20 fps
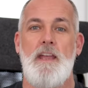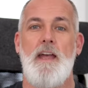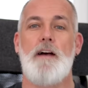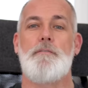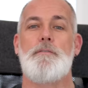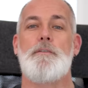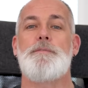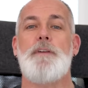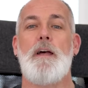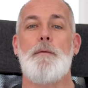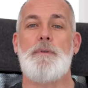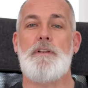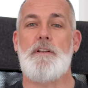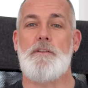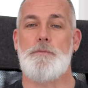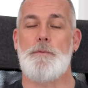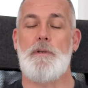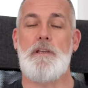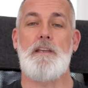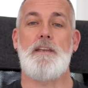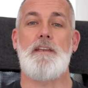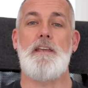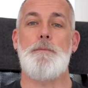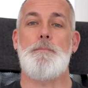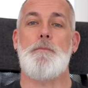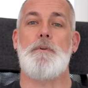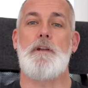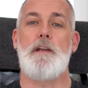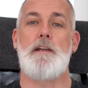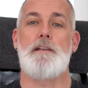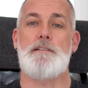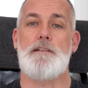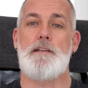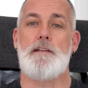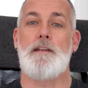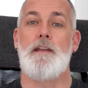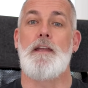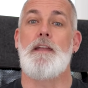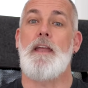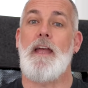Have a fabulous week, keep
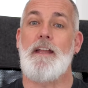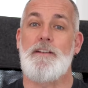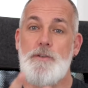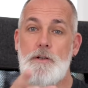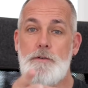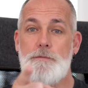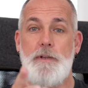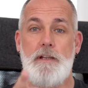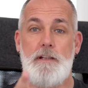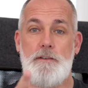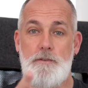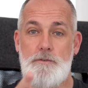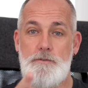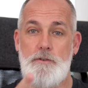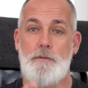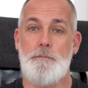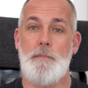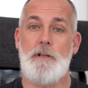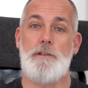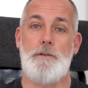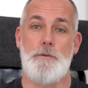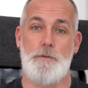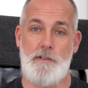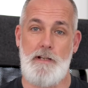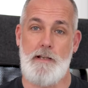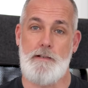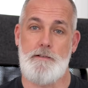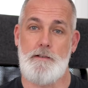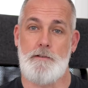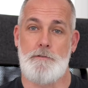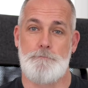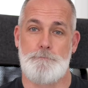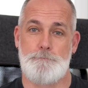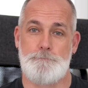creating, and don't forget to join my newsletter.